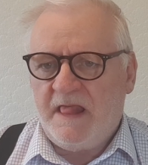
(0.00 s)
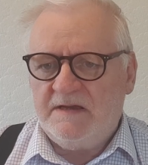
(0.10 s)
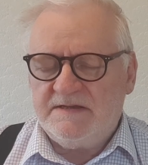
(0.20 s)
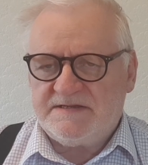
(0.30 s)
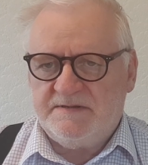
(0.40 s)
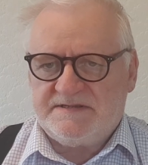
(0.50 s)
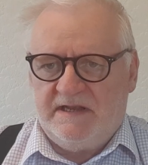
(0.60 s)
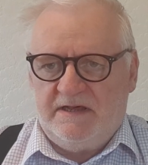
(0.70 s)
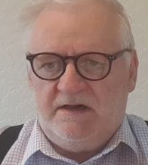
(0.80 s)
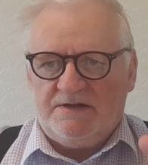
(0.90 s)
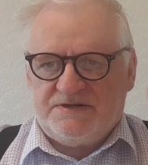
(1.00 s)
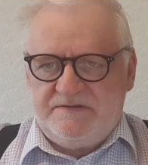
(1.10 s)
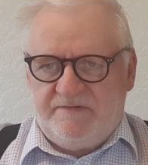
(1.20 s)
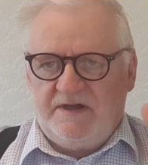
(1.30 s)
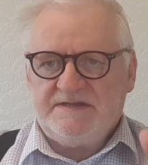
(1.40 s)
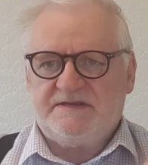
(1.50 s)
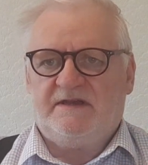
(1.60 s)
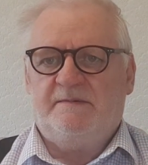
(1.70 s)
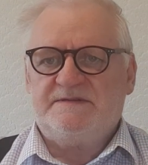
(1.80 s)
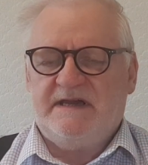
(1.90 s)
So it's a large device that
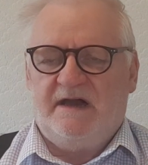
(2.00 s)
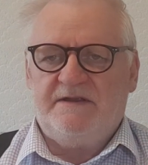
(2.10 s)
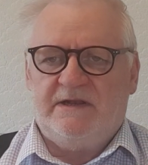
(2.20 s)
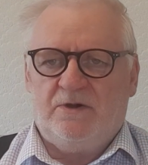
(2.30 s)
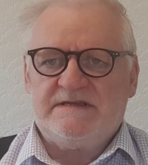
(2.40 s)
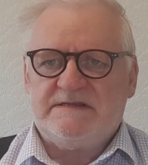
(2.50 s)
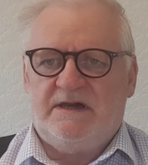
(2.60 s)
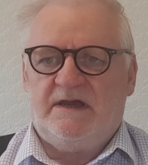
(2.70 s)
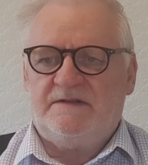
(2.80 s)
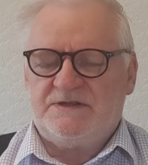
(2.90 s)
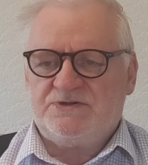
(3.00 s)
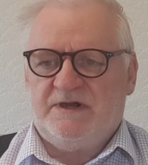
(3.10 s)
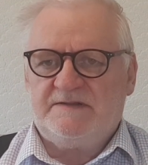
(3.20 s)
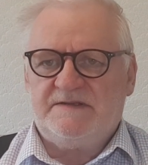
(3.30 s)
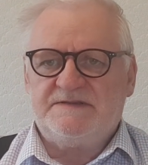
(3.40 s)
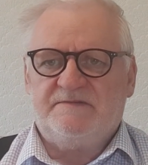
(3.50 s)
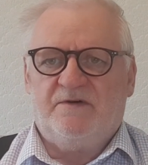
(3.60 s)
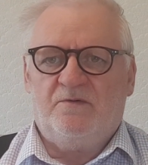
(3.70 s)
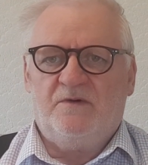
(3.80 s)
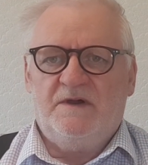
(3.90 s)
comes down. It looks like the tractors of
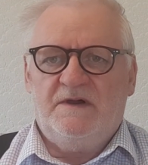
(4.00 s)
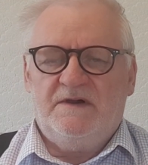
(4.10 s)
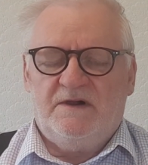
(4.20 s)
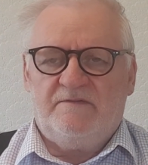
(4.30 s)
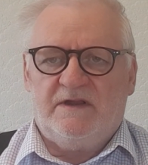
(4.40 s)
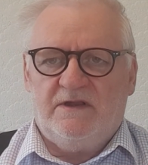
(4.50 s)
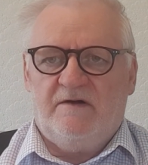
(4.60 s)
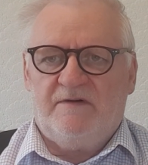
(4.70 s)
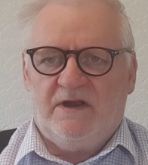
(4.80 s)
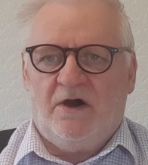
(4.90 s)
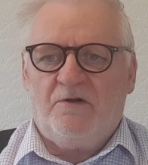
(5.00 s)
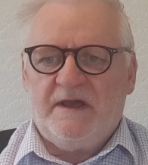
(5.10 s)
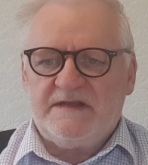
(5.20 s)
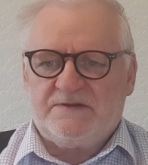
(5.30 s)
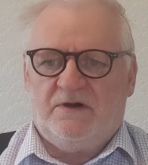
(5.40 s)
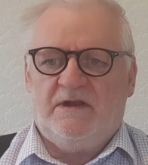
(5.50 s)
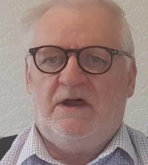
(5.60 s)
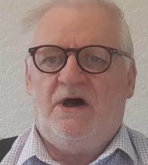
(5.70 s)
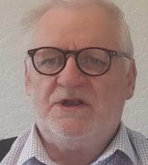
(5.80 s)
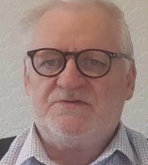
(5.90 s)
a lorry. It's got
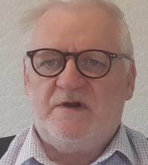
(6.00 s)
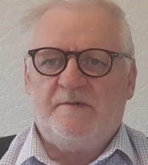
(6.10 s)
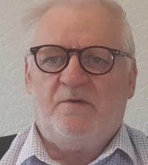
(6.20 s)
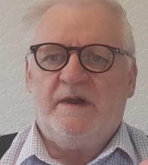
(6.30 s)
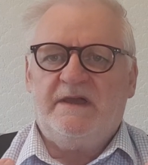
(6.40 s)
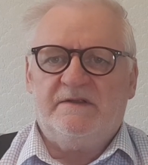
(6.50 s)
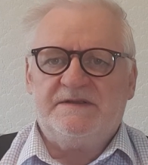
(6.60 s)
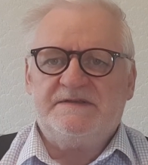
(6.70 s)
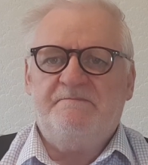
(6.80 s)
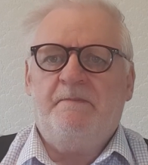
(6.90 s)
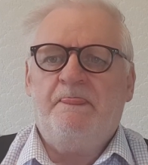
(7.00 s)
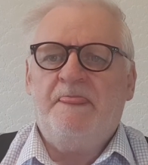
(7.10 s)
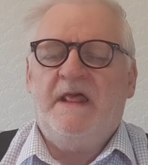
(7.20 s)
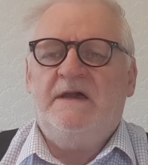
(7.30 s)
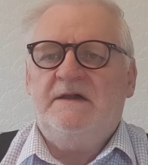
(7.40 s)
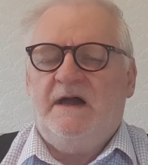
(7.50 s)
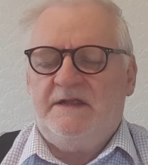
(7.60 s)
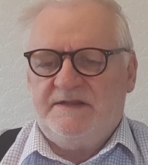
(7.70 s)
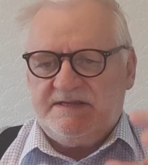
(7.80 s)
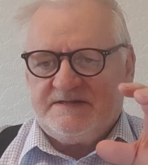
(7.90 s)
large rubber wheels,
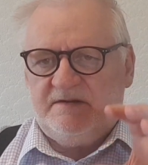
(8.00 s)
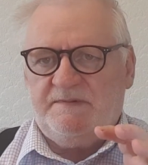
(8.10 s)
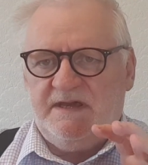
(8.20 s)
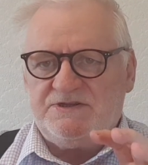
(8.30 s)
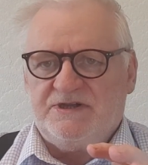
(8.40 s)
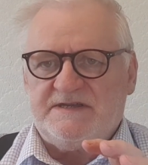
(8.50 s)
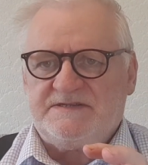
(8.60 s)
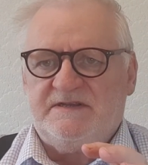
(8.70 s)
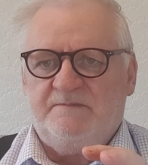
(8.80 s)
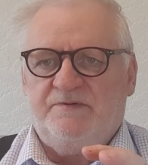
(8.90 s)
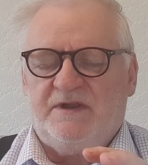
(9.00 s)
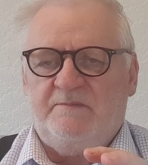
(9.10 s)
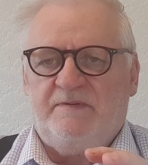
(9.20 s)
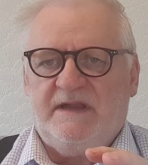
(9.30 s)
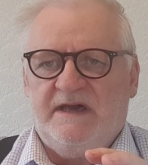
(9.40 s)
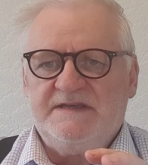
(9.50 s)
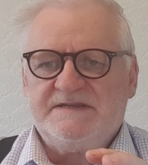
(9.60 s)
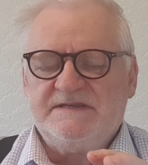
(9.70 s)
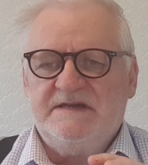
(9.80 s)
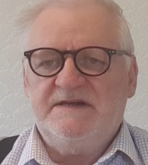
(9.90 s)
and this can be adjusted and put in
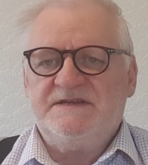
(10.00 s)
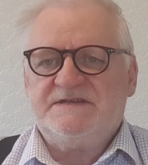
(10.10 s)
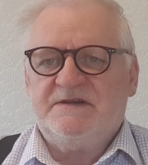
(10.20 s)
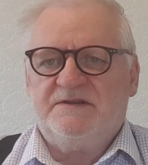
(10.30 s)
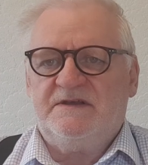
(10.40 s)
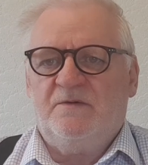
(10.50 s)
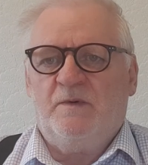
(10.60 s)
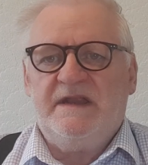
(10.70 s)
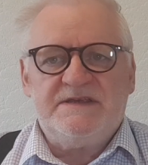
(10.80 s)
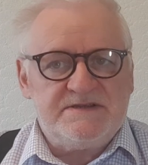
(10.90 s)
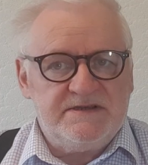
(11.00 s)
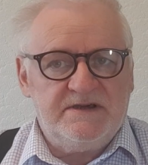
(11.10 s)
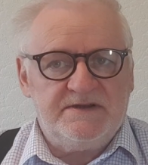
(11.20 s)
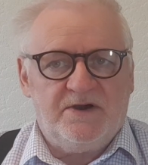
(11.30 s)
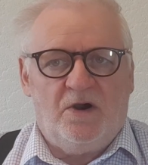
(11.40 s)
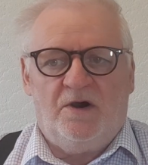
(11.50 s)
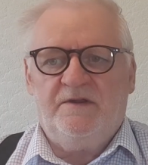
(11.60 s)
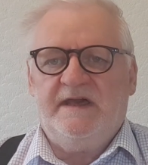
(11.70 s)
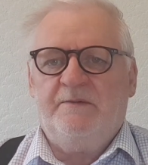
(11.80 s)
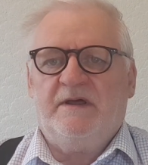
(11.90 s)
place so that when it's turned
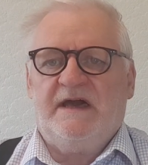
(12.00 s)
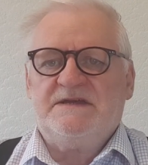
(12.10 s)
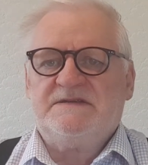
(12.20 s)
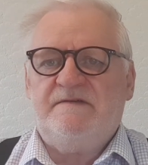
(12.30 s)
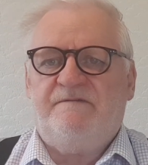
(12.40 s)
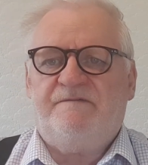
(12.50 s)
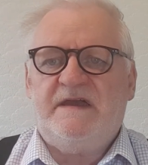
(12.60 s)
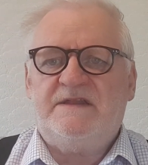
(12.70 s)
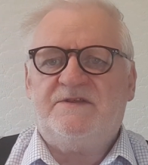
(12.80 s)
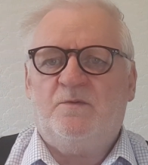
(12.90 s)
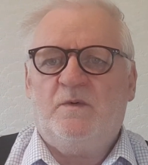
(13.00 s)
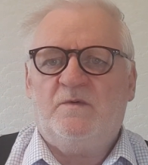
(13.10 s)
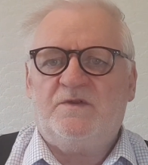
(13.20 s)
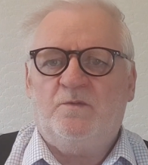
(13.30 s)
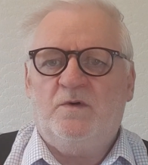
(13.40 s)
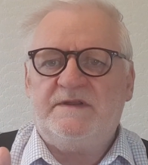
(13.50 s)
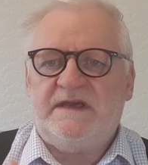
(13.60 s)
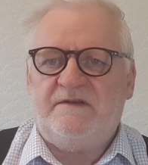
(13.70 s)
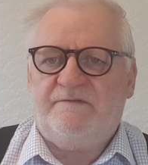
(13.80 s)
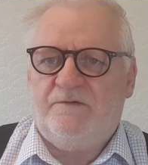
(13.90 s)
on, it will actually feed the wood
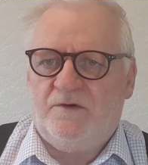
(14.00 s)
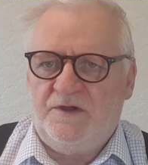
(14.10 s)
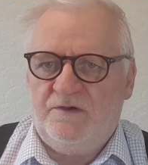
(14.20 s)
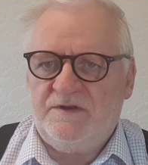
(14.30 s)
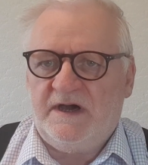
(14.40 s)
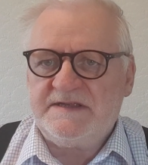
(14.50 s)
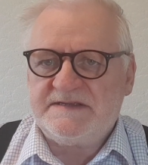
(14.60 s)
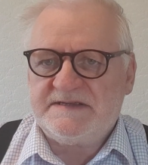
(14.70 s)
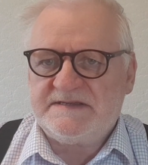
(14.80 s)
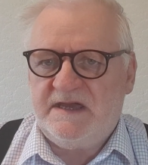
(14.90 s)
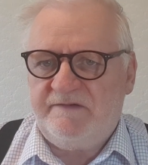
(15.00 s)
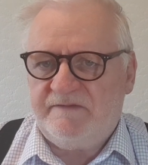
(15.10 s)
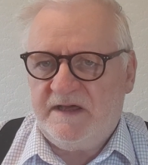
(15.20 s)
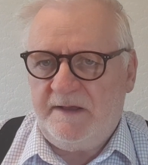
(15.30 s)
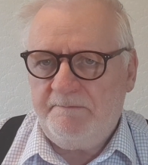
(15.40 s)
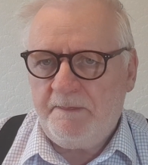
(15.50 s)
in for you nice and safely.